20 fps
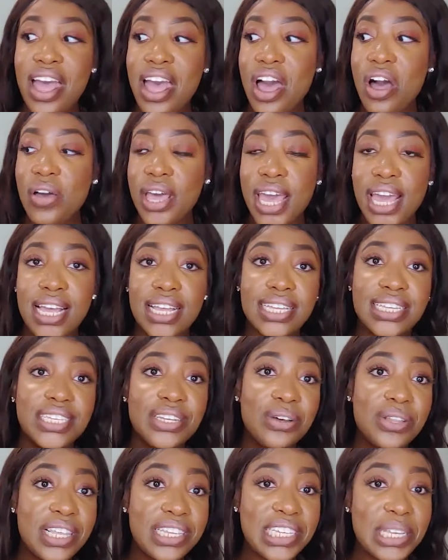Okay,
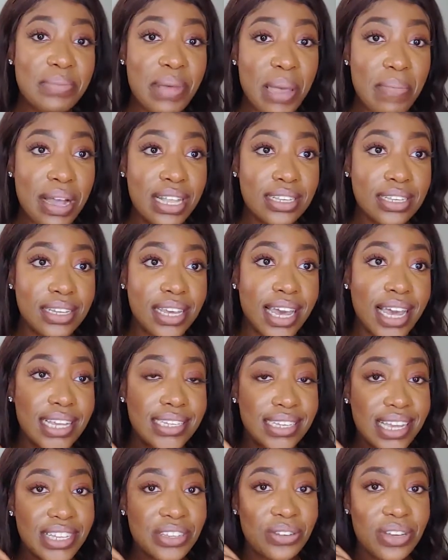so this is my pencil
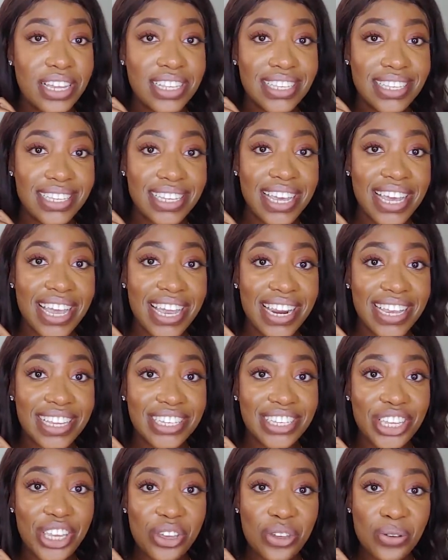case. As you can see, it is
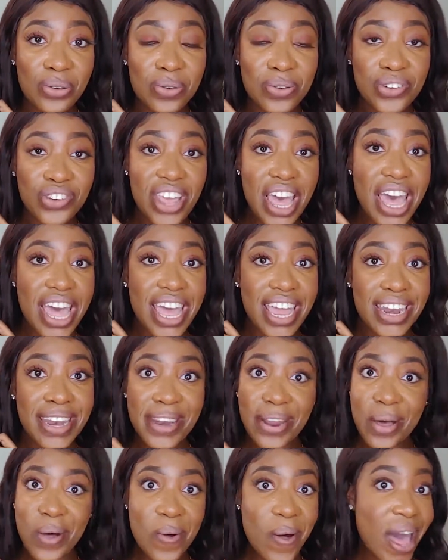huge, and
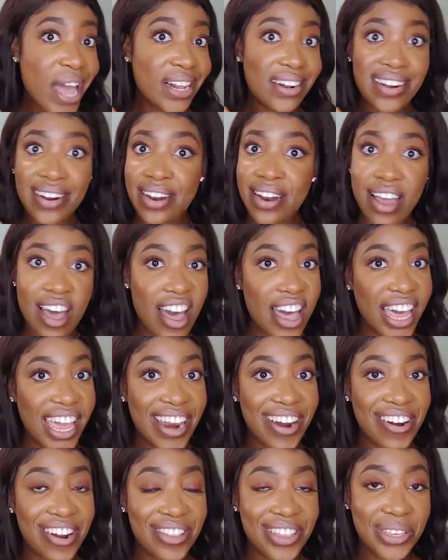no, I did not
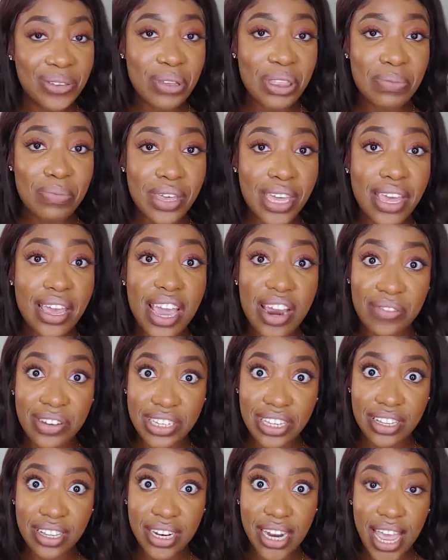carry this with me every
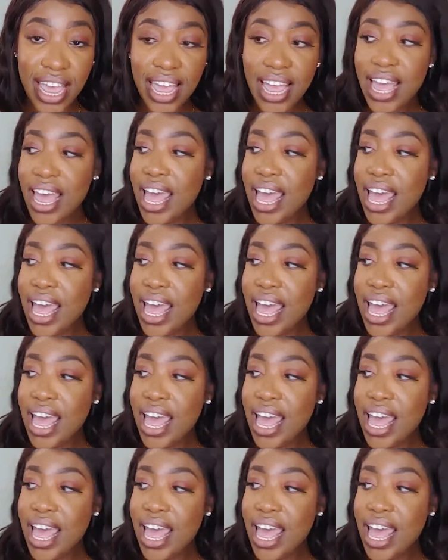single day.